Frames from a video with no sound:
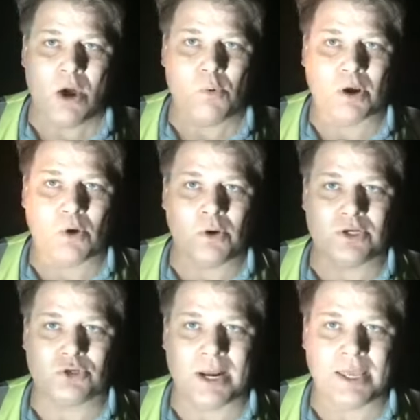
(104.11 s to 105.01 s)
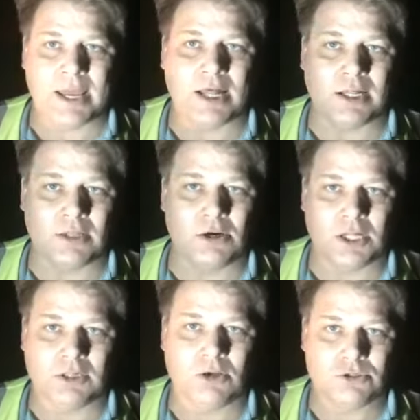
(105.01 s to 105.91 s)
We are going to try to get a little
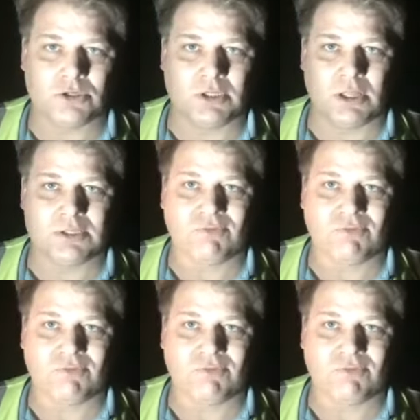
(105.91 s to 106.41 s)
closer to this